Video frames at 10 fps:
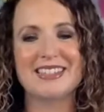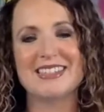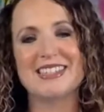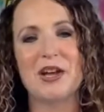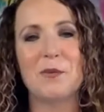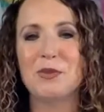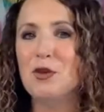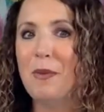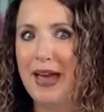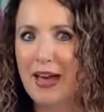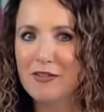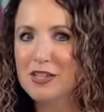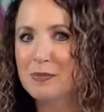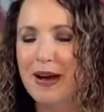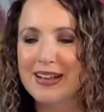And so you may have a
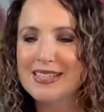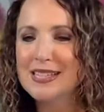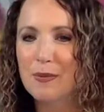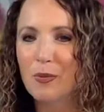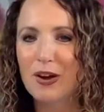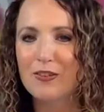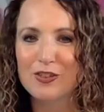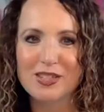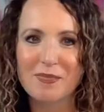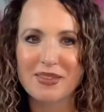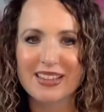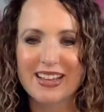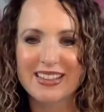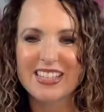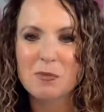spot somewhere for something
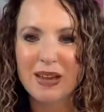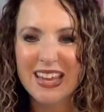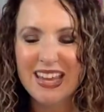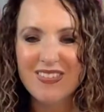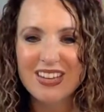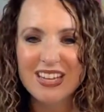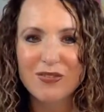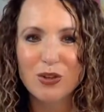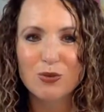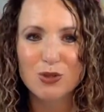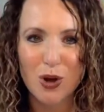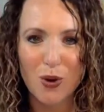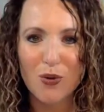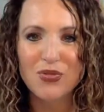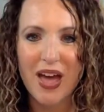like this, but even if you
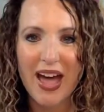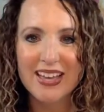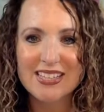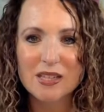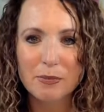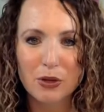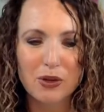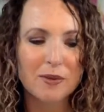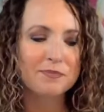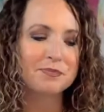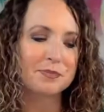don't, that is the beauty